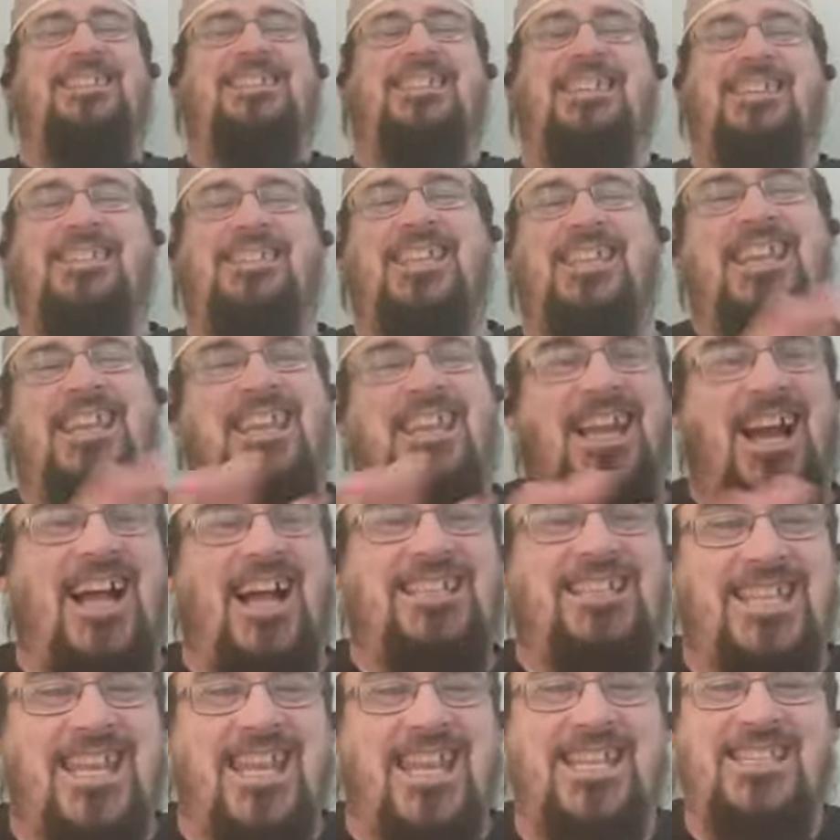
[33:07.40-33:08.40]
Sister Lily,
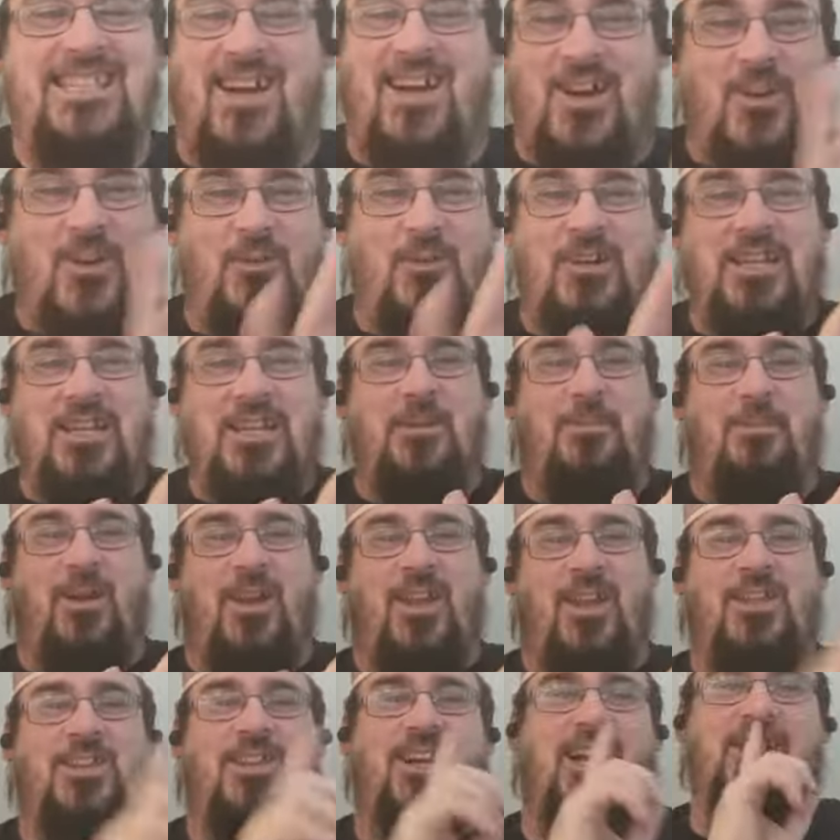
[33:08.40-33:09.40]
I did. I already
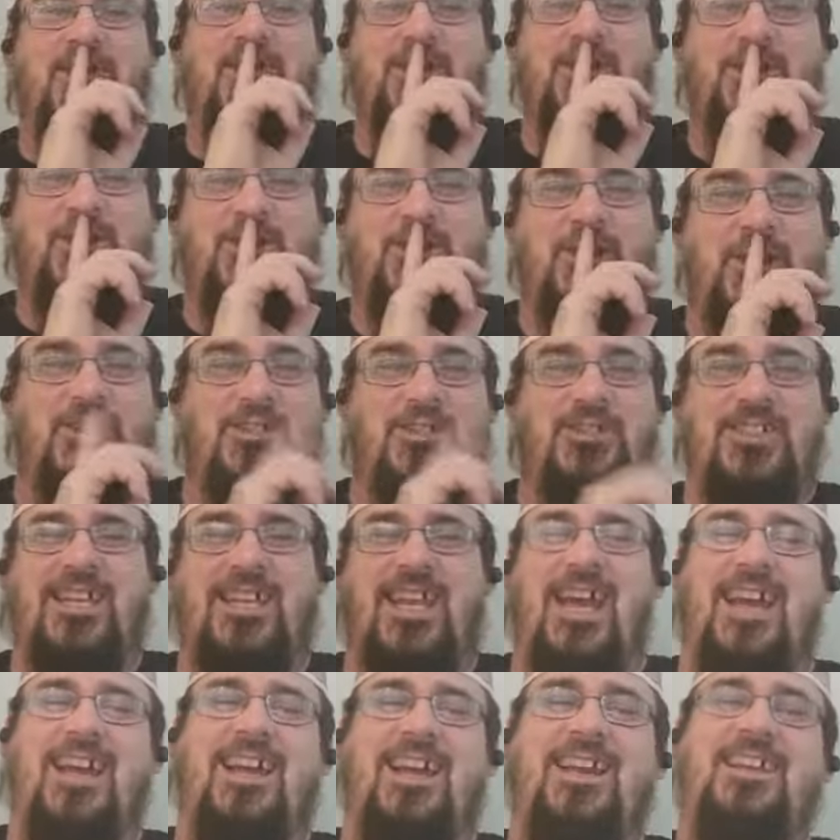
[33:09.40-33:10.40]
apologise. Shush,
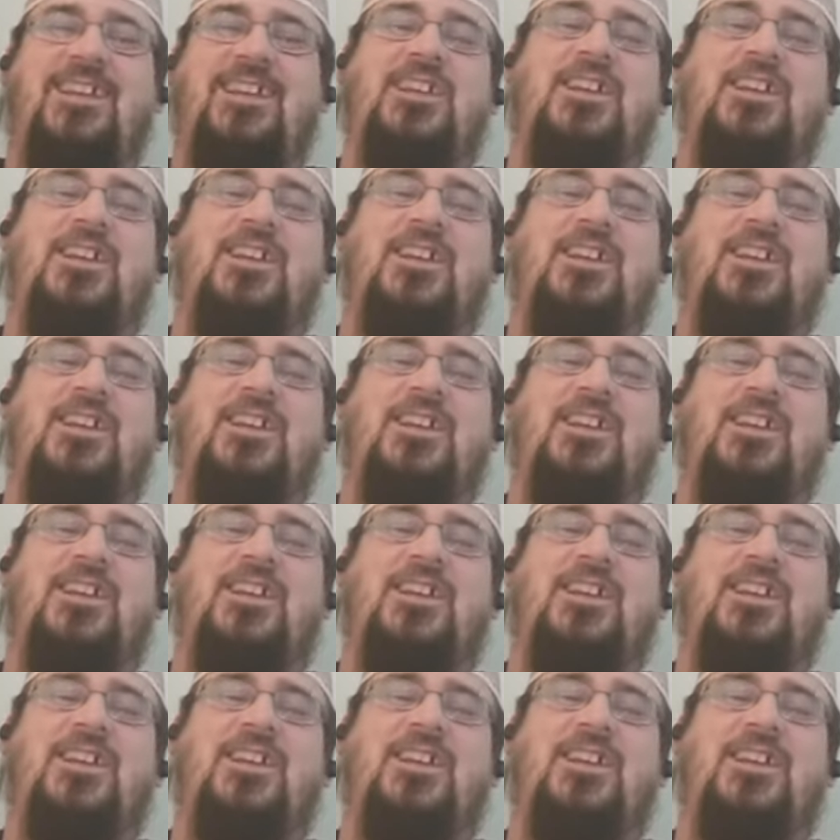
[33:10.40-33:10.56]
yeah.